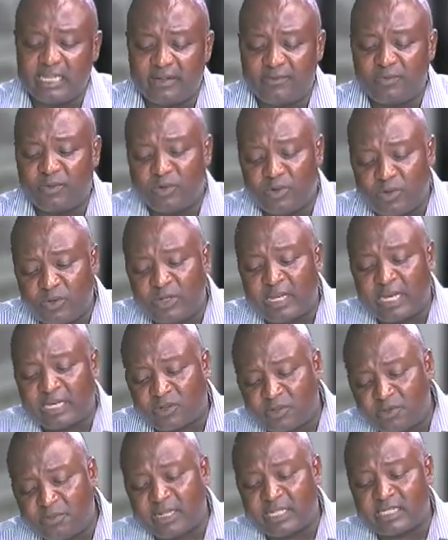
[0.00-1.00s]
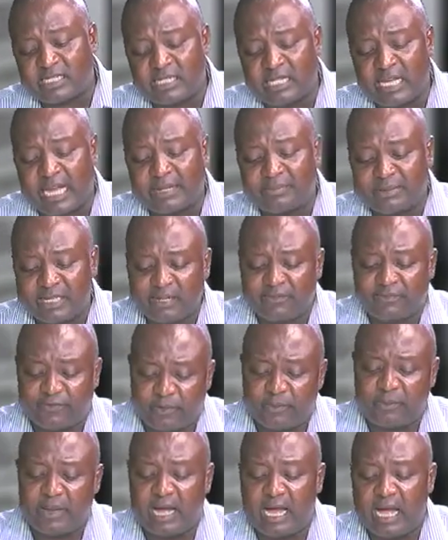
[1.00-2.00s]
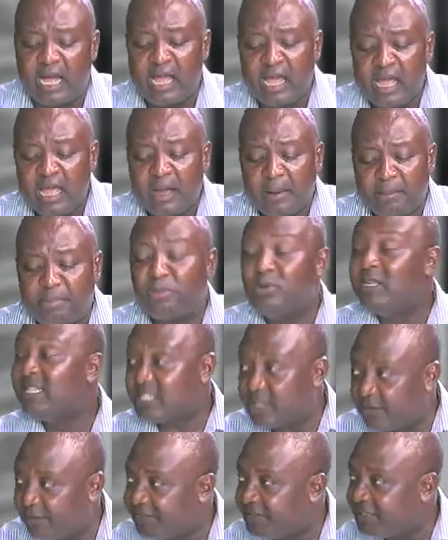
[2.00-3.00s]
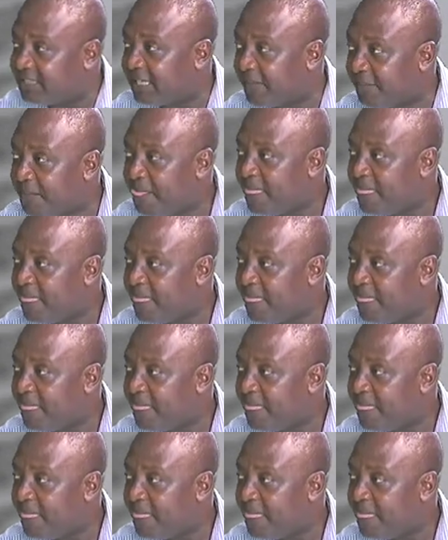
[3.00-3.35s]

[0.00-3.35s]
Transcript: if you know that Kumasi had been a former police officer,